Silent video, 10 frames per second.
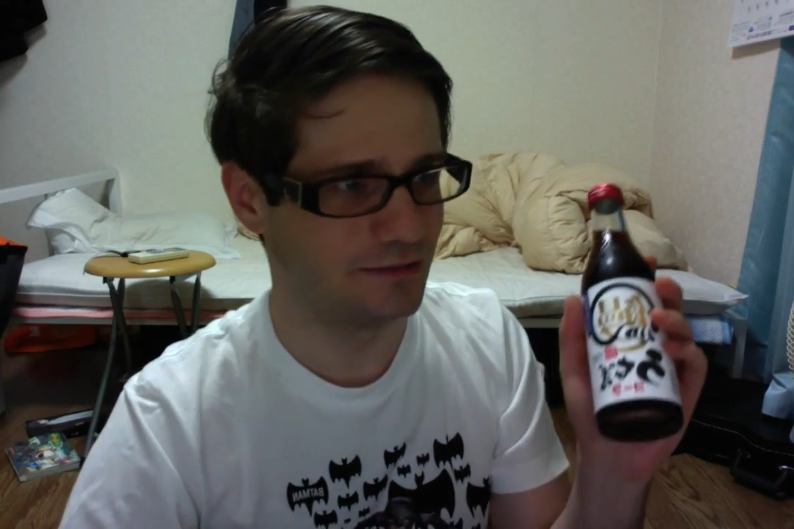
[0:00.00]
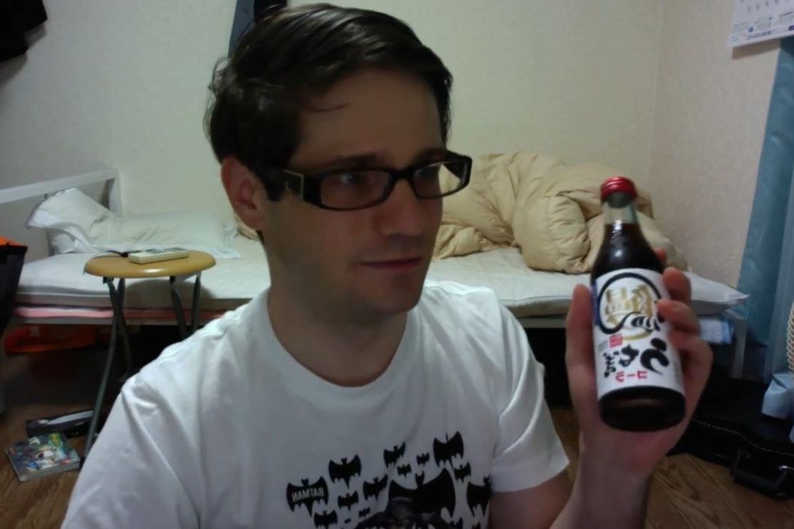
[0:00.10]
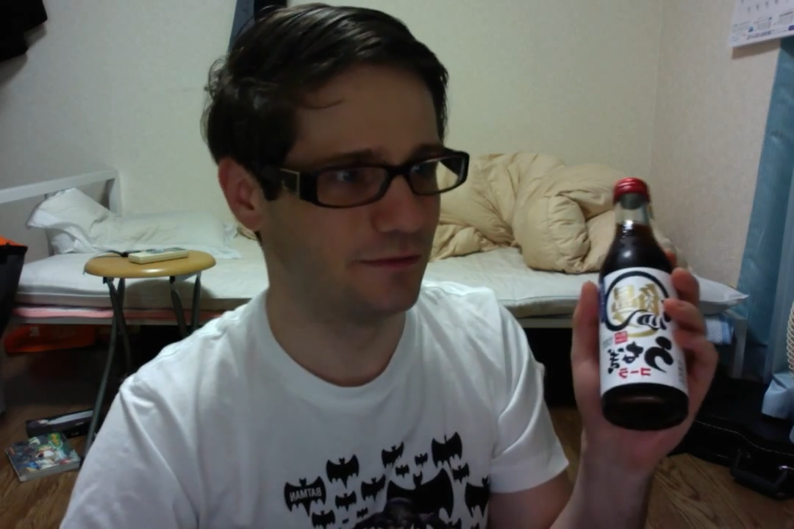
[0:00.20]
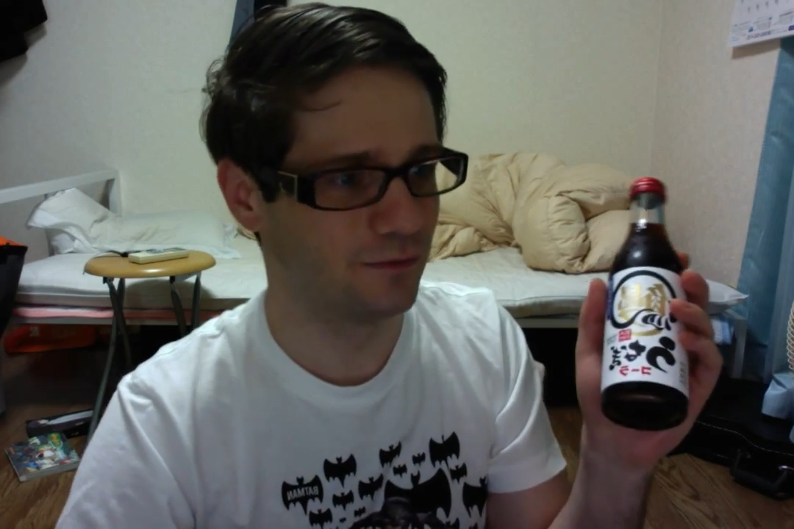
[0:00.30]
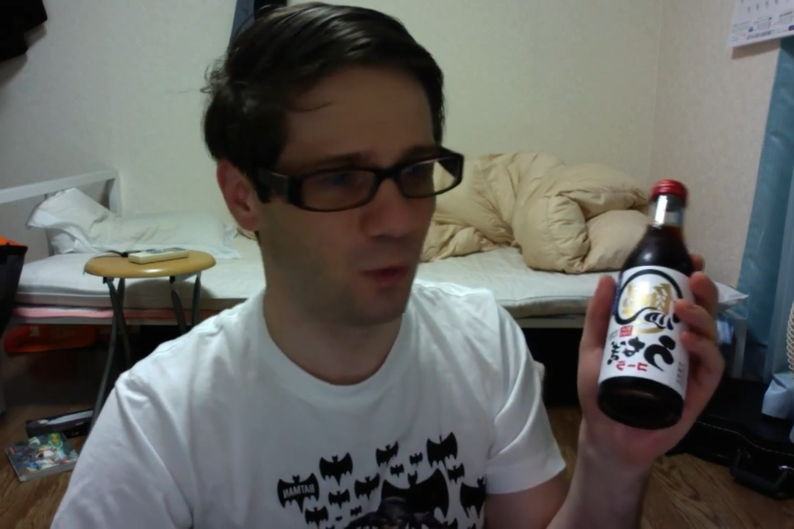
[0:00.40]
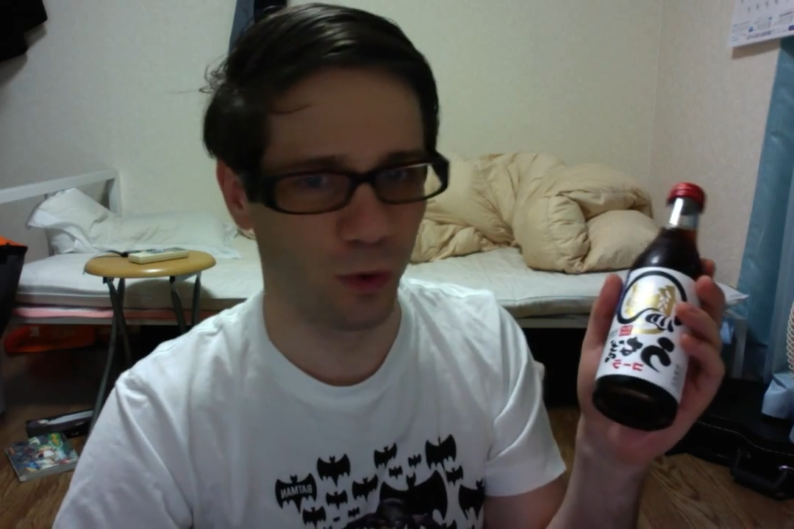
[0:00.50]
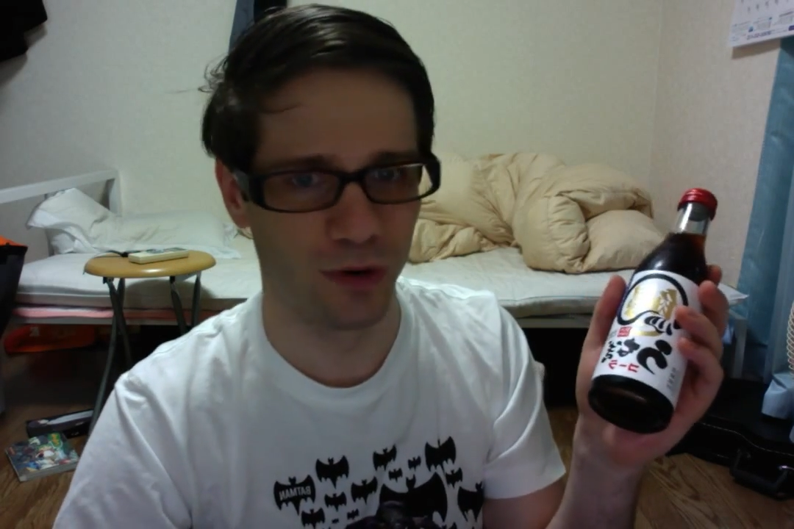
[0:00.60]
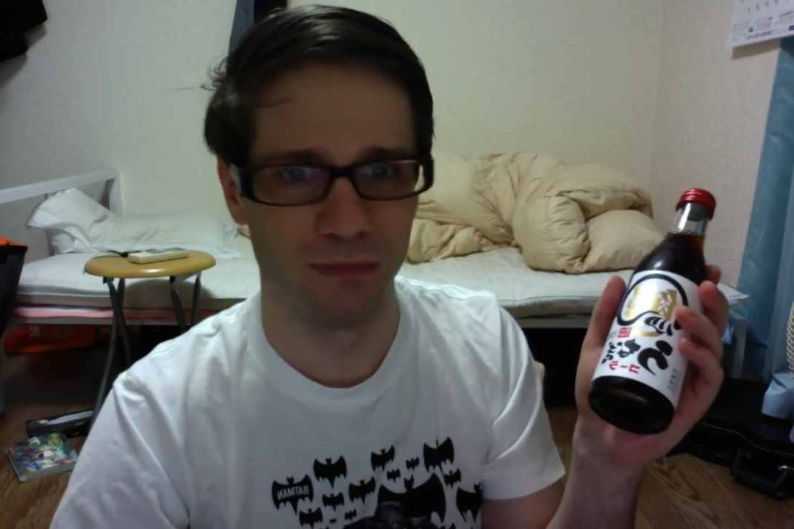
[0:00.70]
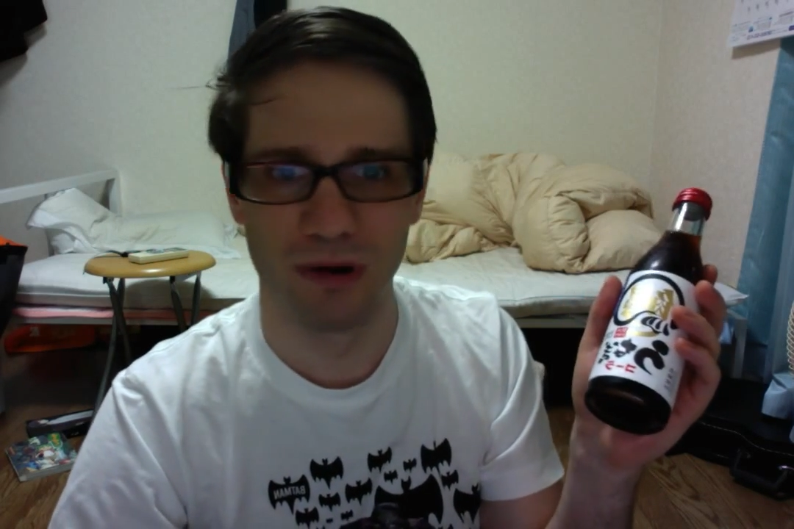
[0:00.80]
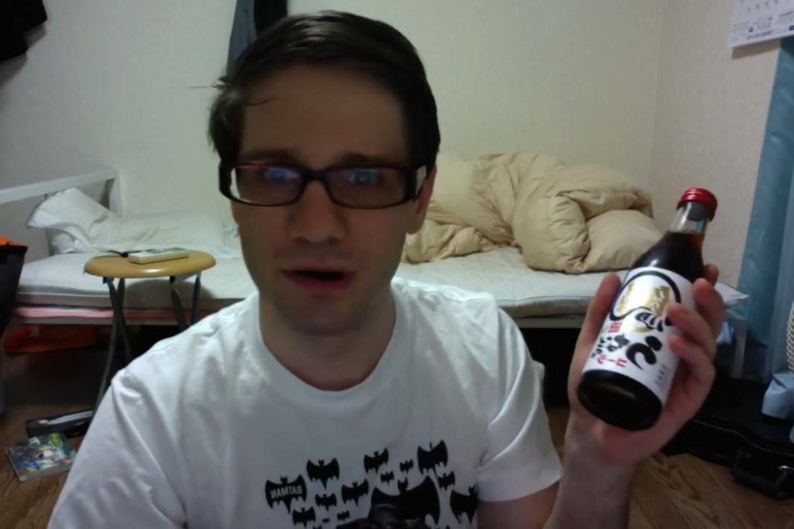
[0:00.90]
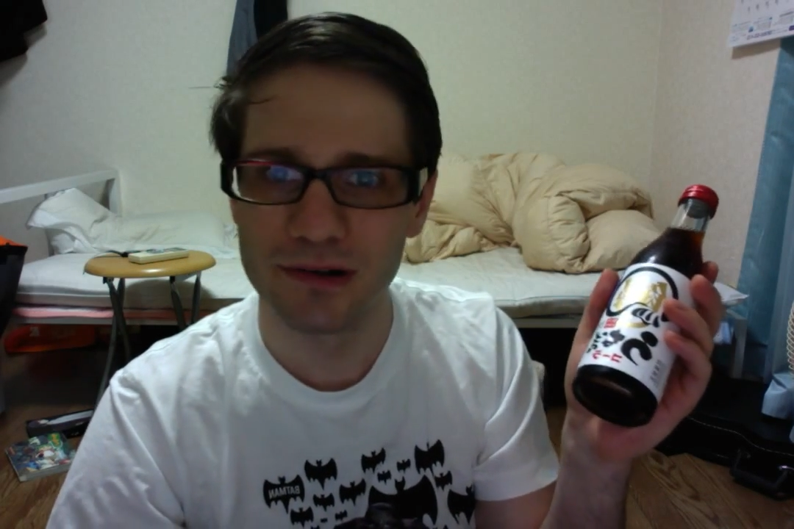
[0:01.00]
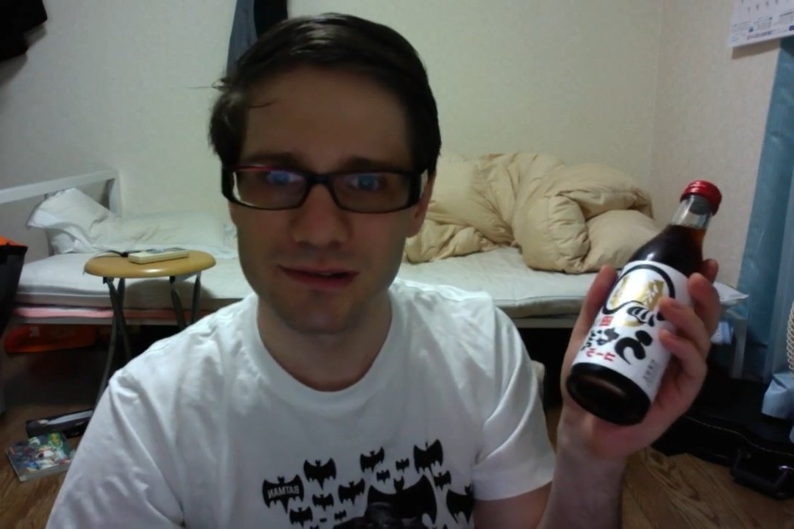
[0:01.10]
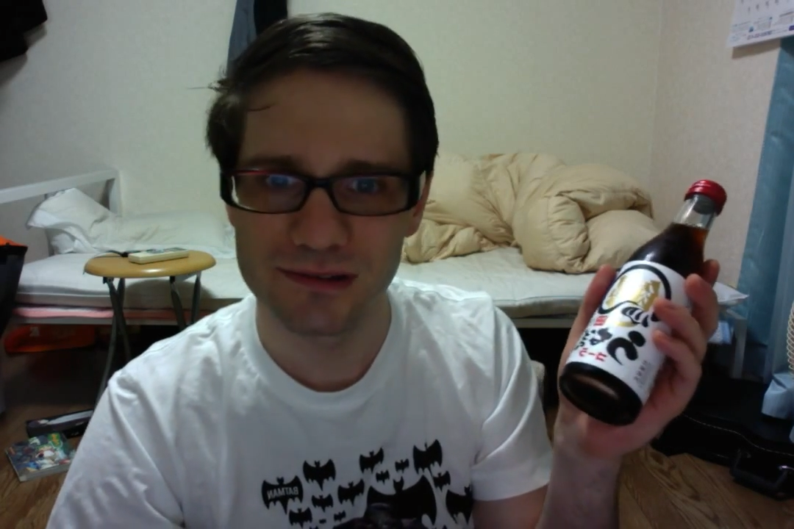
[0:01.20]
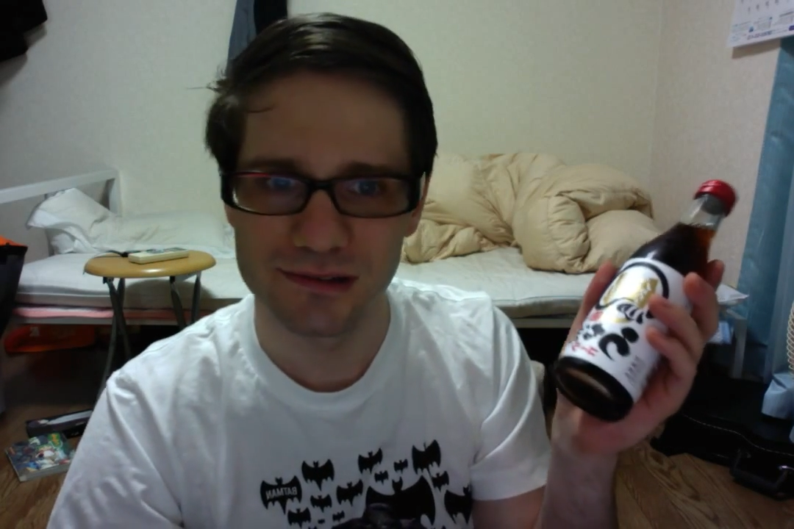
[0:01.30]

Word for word: four bottles,